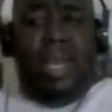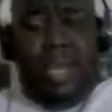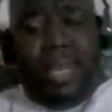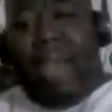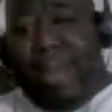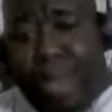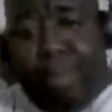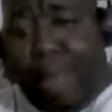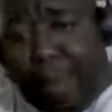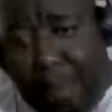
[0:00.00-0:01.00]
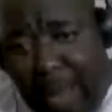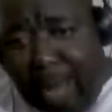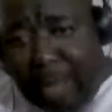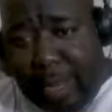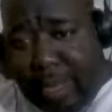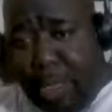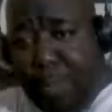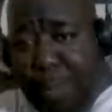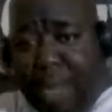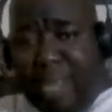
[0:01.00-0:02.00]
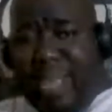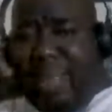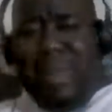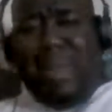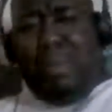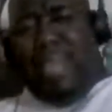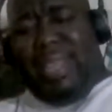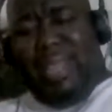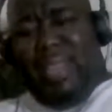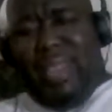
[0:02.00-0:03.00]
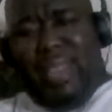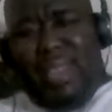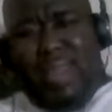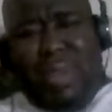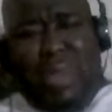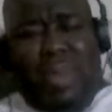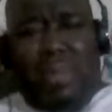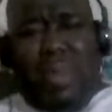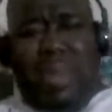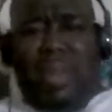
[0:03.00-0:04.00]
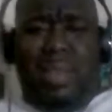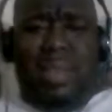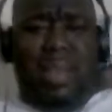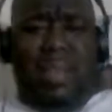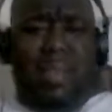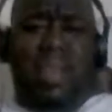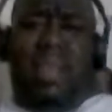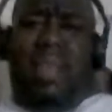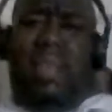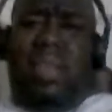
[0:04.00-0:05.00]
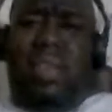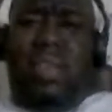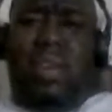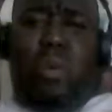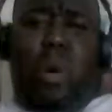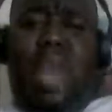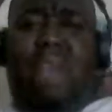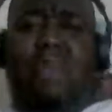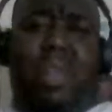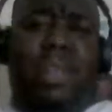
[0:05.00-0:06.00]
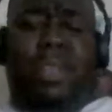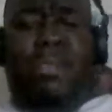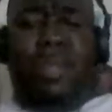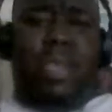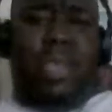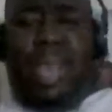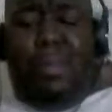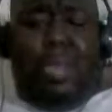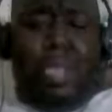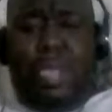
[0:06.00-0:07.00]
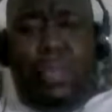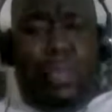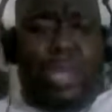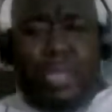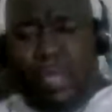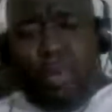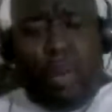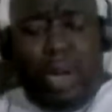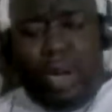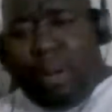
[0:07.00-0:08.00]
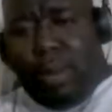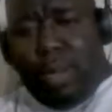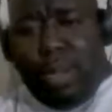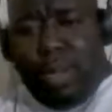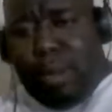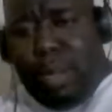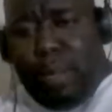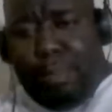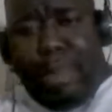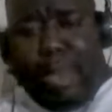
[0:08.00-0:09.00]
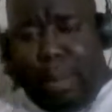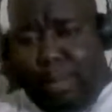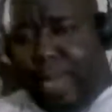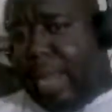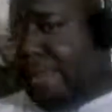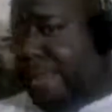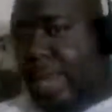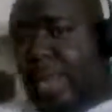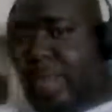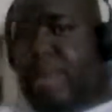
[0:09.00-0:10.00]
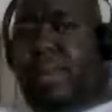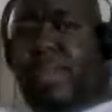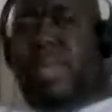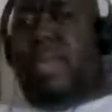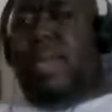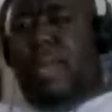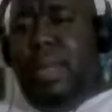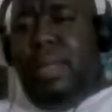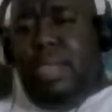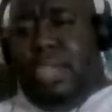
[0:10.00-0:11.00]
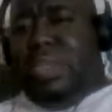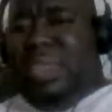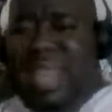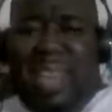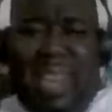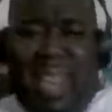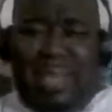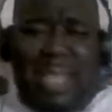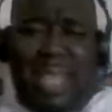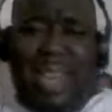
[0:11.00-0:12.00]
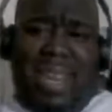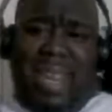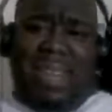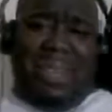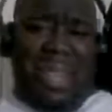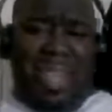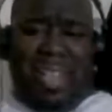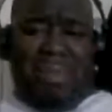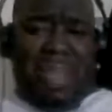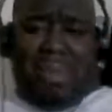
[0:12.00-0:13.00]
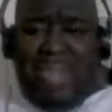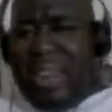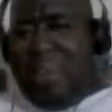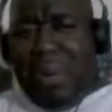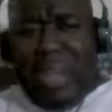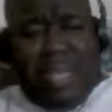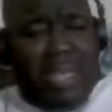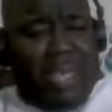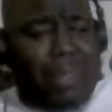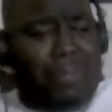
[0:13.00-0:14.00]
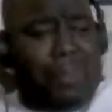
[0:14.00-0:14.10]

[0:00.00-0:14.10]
is how he met Tupac. I mean, I was like, okay, wait a minute. We're having different types of situations of where Biggie and Pac met. You know what I'm saying? So that I was kind of like, okay, that was kind of crazy here.